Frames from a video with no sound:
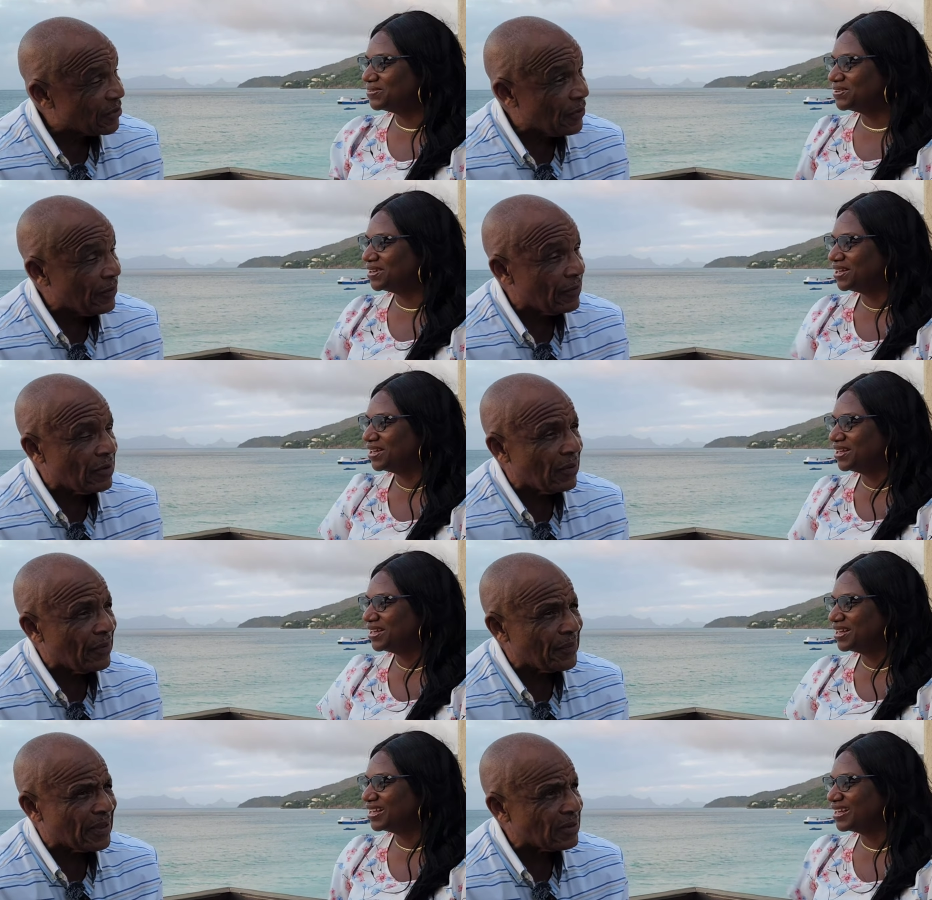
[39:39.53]
Speaker 1: Uh, no,
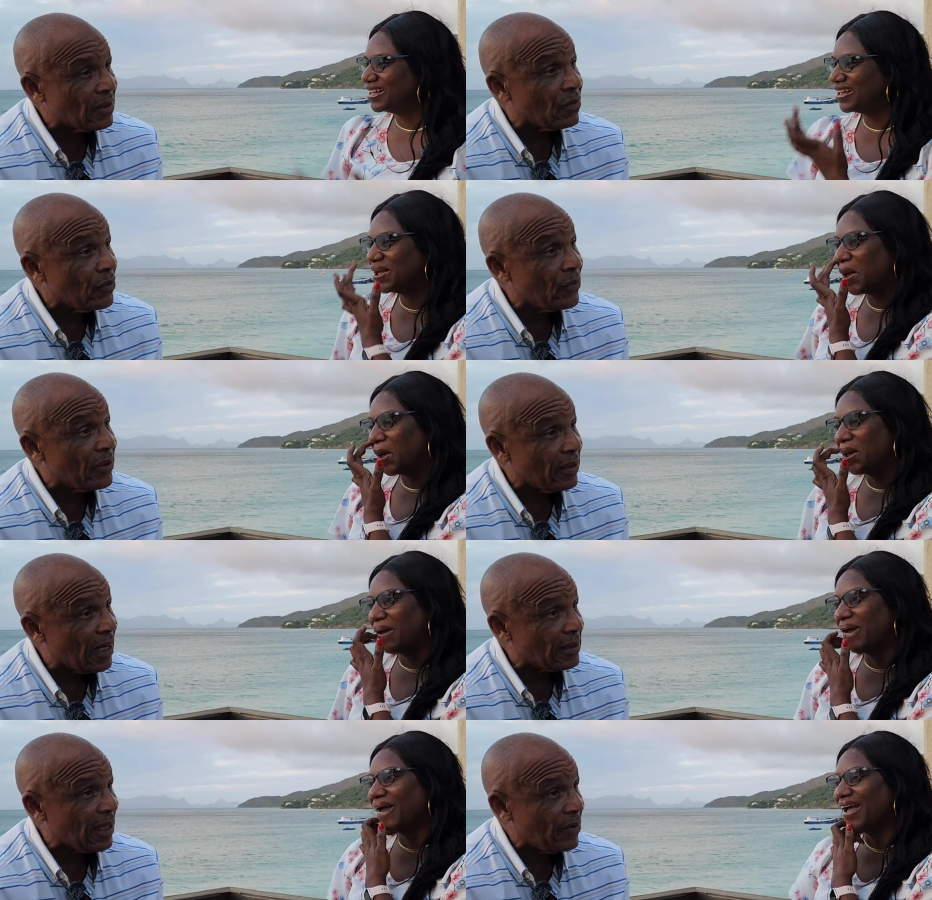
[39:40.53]
because we were, I
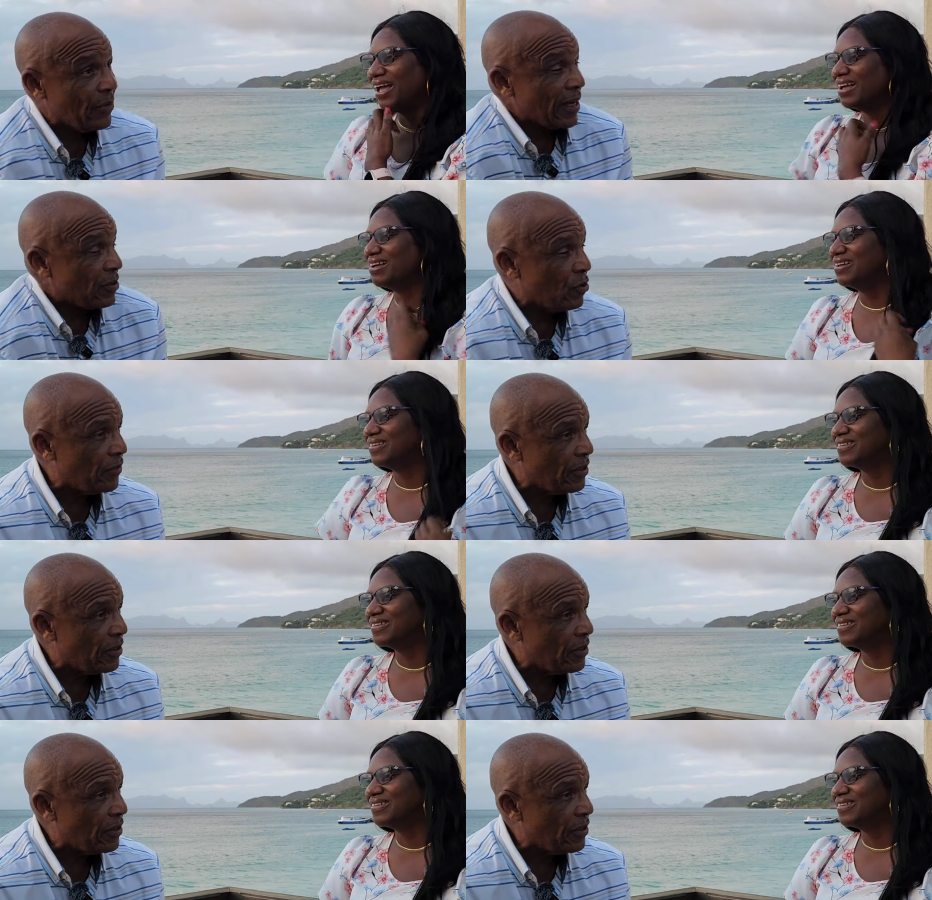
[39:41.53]
tell you, we had good